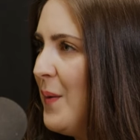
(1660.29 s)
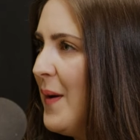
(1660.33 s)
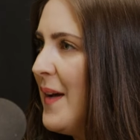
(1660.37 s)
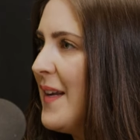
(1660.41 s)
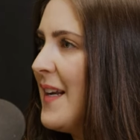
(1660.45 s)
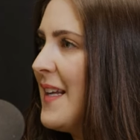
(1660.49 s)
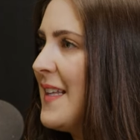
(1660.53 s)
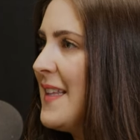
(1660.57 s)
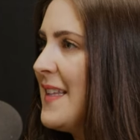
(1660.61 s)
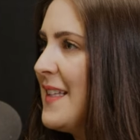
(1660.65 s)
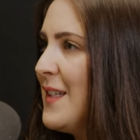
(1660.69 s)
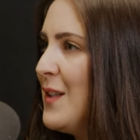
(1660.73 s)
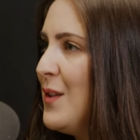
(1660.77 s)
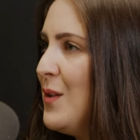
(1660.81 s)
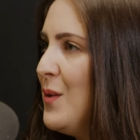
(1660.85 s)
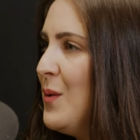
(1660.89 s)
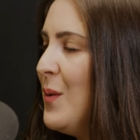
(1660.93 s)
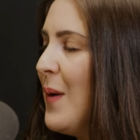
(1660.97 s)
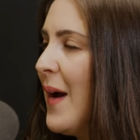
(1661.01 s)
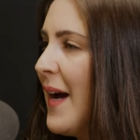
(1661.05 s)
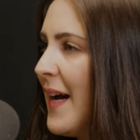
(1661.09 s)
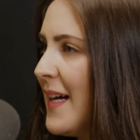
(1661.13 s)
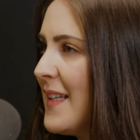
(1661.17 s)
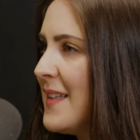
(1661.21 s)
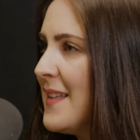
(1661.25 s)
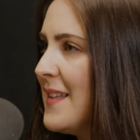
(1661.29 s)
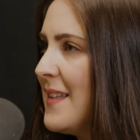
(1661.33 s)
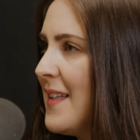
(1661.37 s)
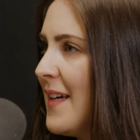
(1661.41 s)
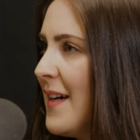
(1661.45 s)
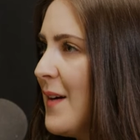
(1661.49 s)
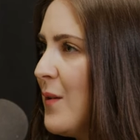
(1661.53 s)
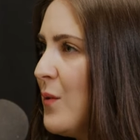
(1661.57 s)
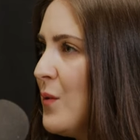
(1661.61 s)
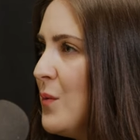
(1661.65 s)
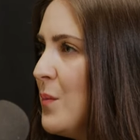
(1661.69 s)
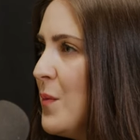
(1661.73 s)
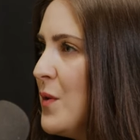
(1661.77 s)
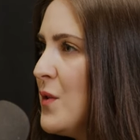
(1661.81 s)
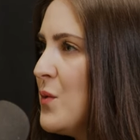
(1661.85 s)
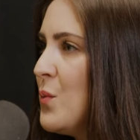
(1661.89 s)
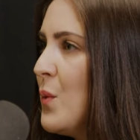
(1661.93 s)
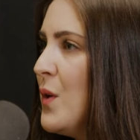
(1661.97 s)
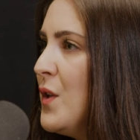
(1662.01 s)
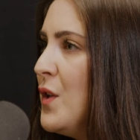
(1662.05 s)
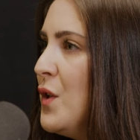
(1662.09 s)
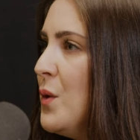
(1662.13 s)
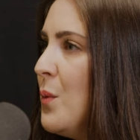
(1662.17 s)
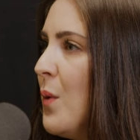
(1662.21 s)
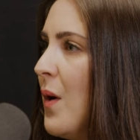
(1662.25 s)
And I think you had that almost
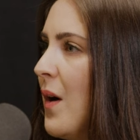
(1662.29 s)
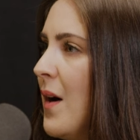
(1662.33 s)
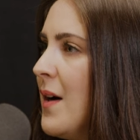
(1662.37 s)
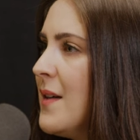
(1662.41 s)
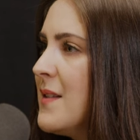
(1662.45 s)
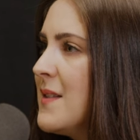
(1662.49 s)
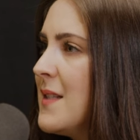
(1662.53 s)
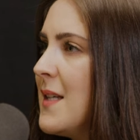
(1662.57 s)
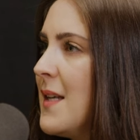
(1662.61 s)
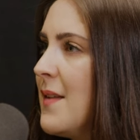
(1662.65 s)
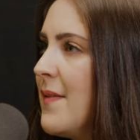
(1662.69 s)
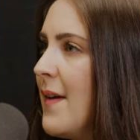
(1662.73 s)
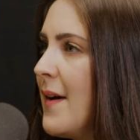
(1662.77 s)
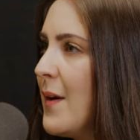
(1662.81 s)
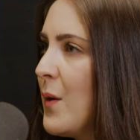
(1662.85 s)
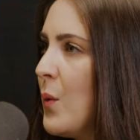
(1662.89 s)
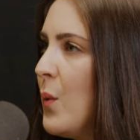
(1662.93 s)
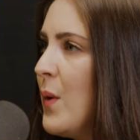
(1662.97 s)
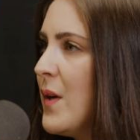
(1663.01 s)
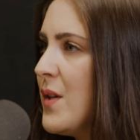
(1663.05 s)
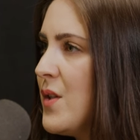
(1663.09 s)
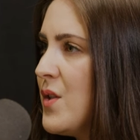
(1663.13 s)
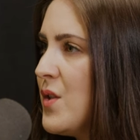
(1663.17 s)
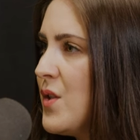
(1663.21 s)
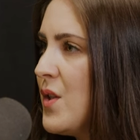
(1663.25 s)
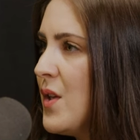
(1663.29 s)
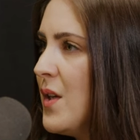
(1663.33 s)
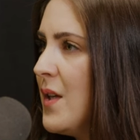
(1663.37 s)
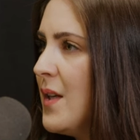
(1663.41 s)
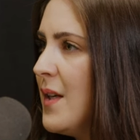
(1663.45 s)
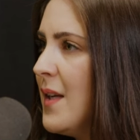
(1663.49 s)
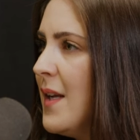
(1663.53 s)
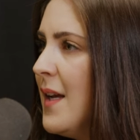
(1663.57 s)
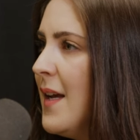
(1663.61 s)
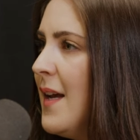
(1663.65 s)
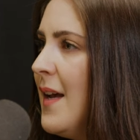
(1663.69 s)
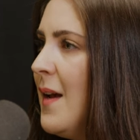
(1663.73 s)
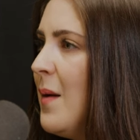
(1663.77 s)
when you were asking that question.